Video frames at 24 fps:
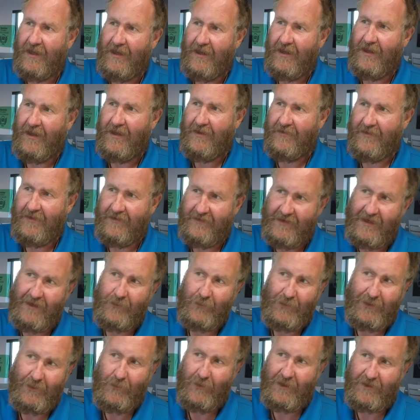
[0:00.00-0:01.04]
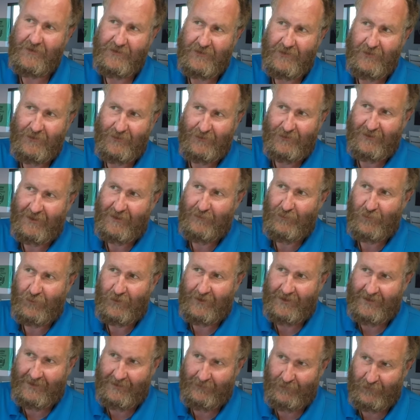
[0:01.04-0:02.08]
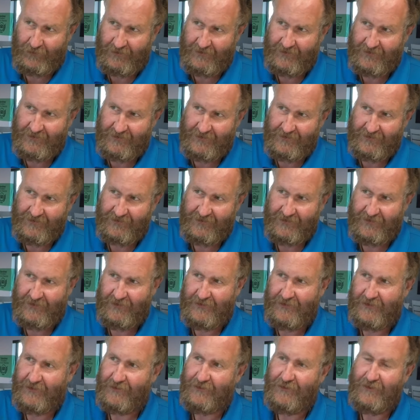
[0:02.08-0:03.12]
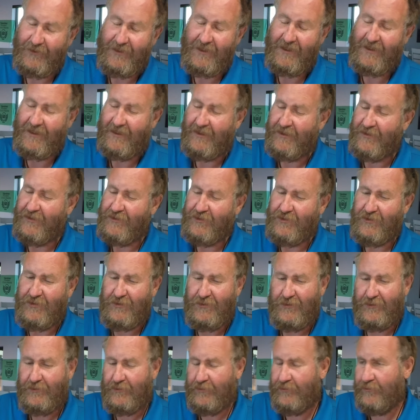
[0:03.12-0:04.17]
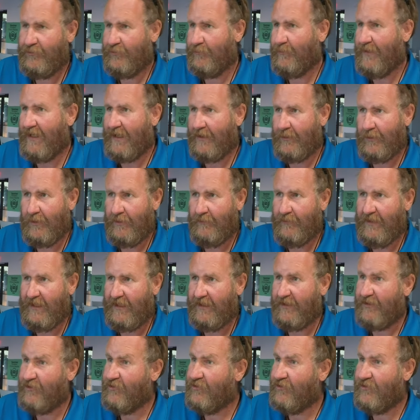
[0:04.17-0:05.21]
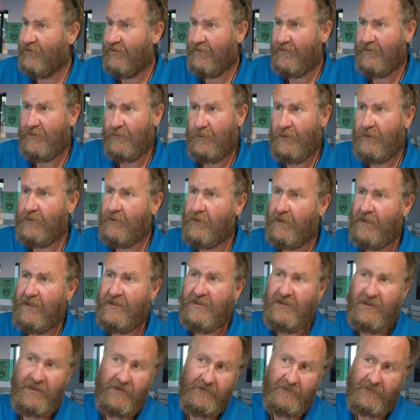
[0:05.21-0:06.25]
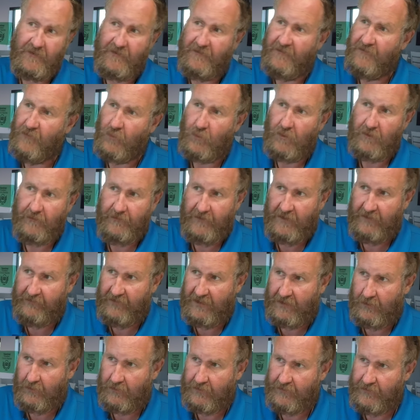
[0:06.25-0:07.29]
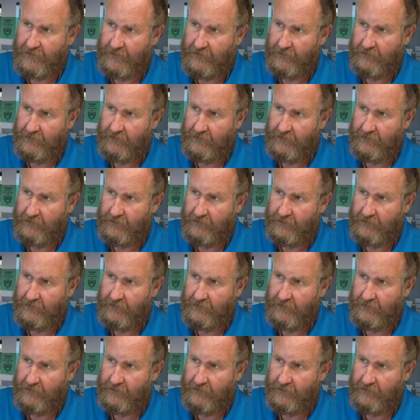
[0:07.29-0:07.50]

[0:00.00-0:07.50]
And then that requires a whole lot more amperage. Yeah. So you're looking at a huge battery bank just to run your AC for four or five hours.